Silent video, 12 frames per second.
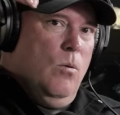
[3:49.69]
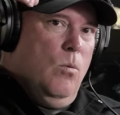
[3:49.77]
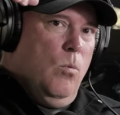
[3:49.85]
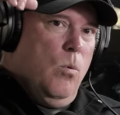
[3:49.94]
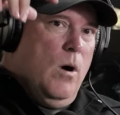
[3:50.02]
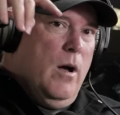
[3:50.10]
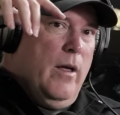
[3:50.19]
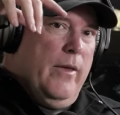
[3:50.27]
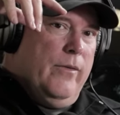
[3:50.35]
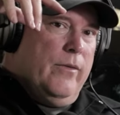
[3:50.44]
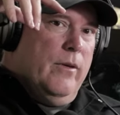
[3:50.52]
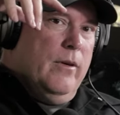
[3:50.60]

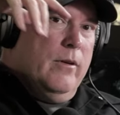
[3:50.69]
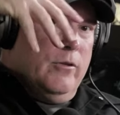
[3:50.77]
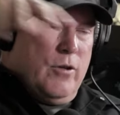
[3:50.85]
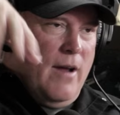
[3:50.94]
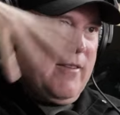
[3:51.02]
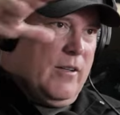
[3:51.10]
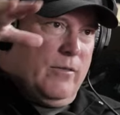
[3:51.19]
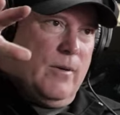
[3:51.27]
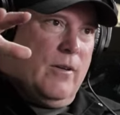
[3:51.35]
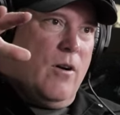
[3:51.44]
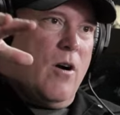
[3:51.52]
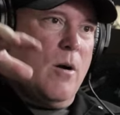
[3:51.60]
was driving us
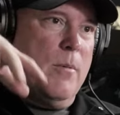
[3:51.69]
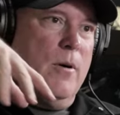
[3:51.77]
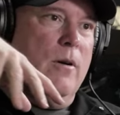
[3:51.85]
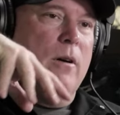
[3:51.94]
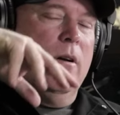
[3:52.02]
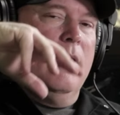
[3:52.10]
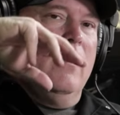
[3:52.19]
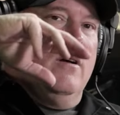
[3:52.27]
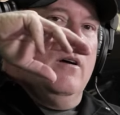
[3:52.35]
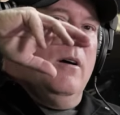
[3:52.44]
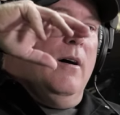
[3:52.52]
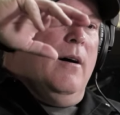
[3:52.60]
around the harbor,
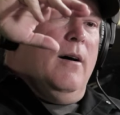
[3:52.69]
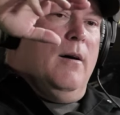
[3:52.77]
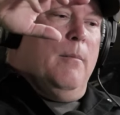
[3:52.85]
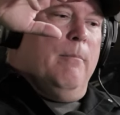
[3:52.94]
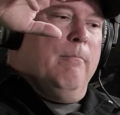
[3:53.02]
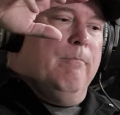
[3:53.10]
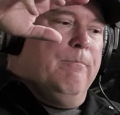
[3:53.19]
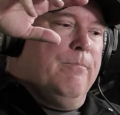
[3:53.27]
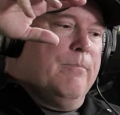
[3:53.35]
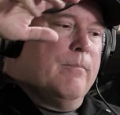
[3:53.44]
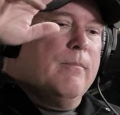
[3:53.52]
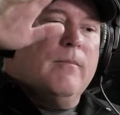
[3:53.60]

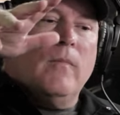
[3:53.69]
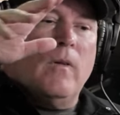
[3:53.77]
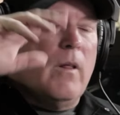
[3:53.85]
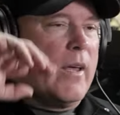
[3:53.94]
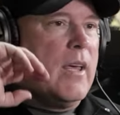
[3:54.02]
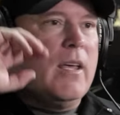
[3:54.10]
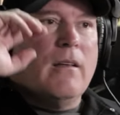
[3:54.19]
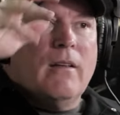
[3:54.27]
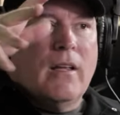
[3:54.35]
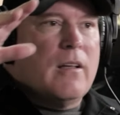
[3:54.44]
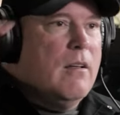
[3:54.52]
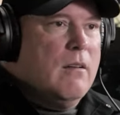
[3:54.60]
like
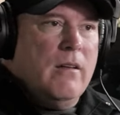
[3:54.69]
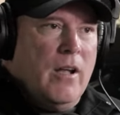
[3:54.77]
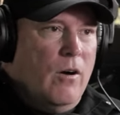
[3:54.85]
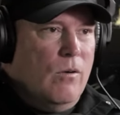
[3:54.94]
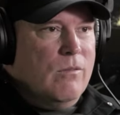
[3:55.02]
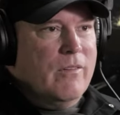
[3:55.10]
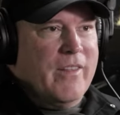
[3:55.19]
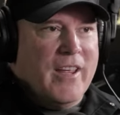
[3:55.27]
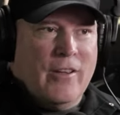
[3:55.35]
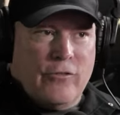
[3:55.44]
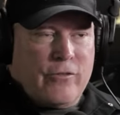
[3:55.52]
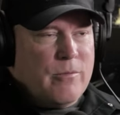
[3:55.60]
you know,
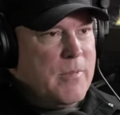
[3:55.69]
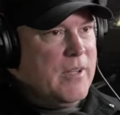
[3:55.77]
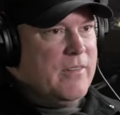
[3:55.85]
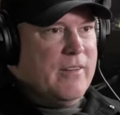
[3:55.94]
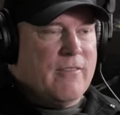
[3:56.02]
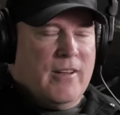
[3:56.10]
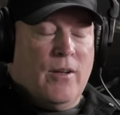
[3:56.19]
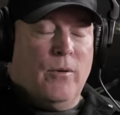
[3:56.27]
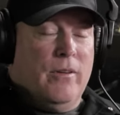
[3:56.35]
the instruments and everything.